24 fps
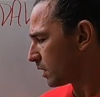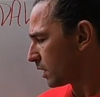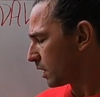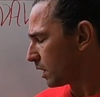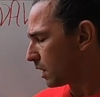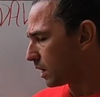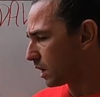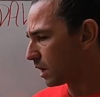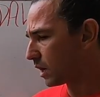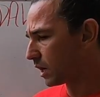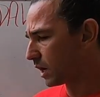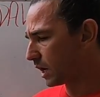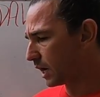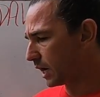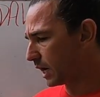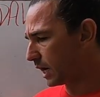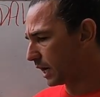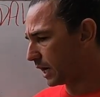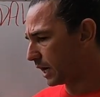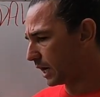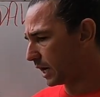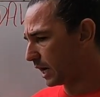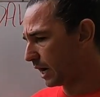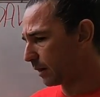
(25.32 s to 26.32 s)

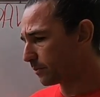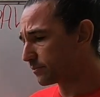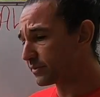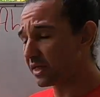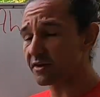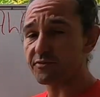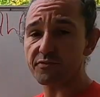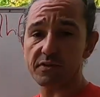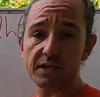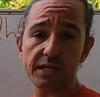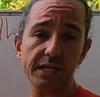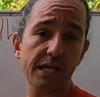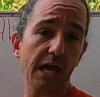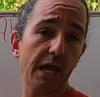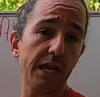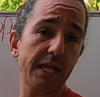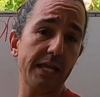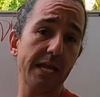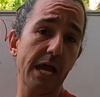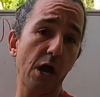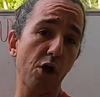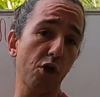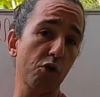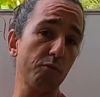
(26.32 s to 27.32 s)
I'm definitely getting
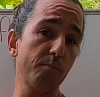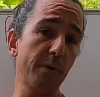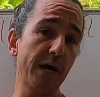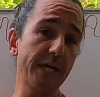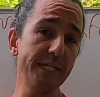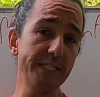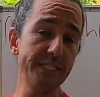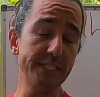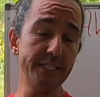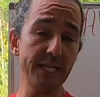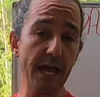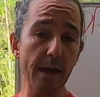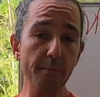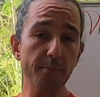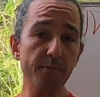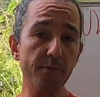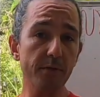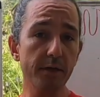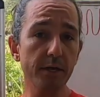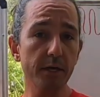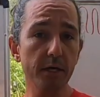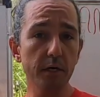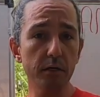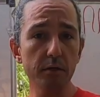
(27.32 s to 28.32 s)
out of my depth
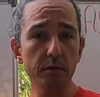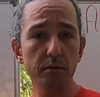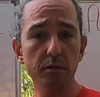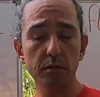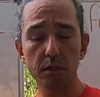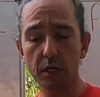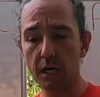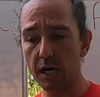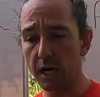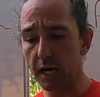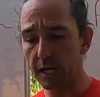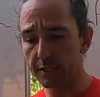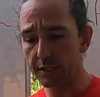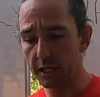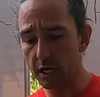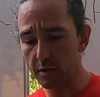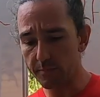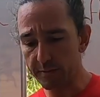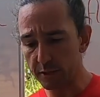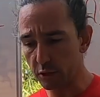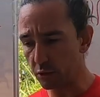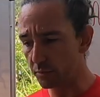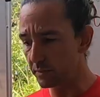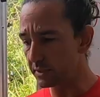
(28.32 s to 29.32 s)
here. The
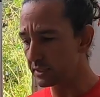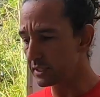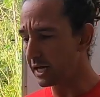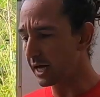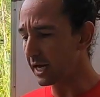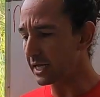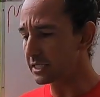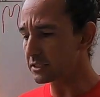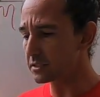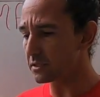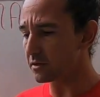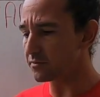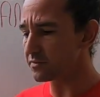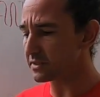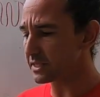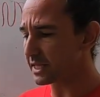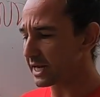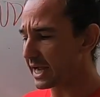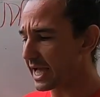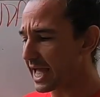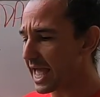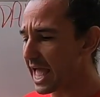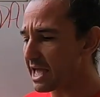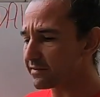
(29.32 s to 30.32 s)
Elemental Mandala is something that I
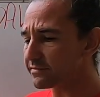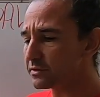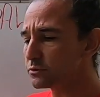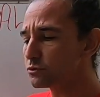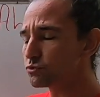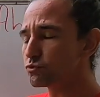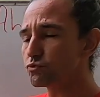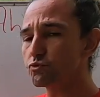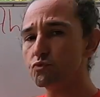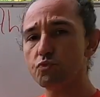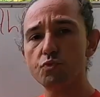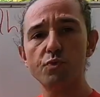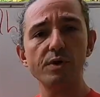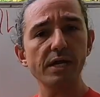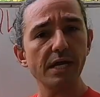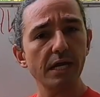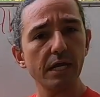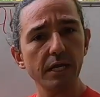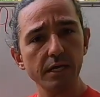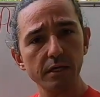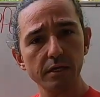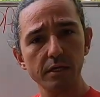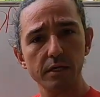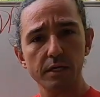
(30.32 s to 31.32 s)
haven't
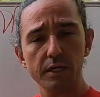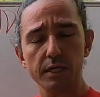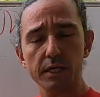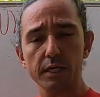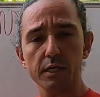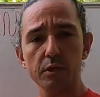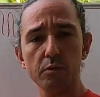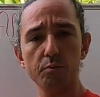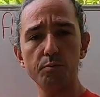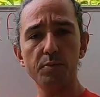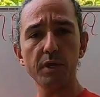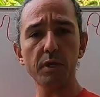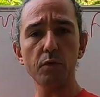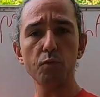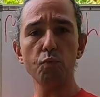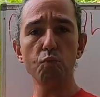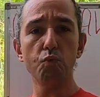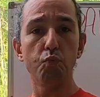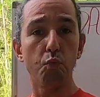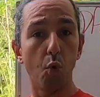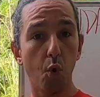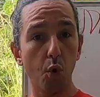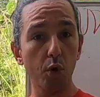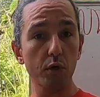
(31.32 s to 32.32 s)
really been
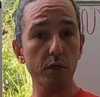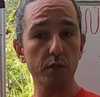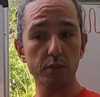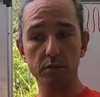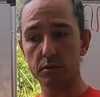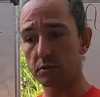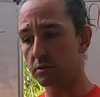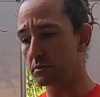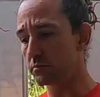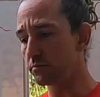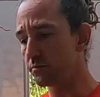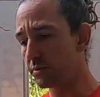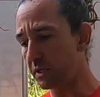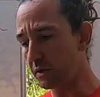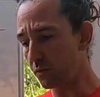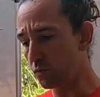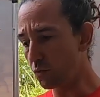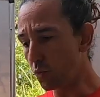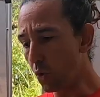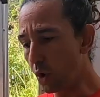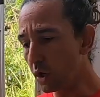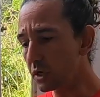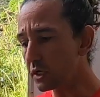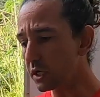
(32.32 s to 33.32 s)

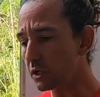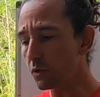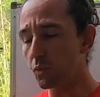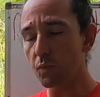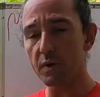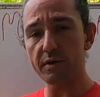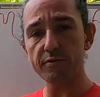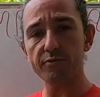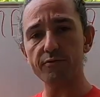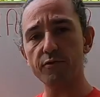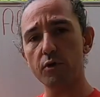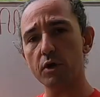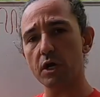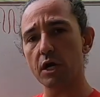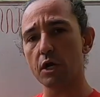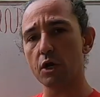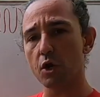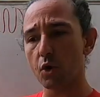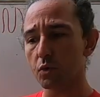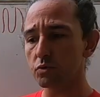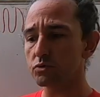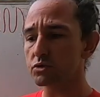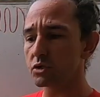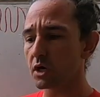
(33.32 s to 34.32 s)
working with for a
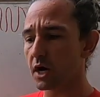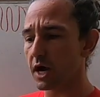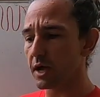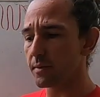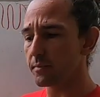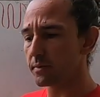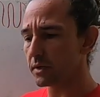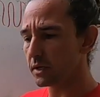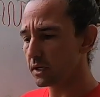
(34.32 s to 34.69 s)
long time.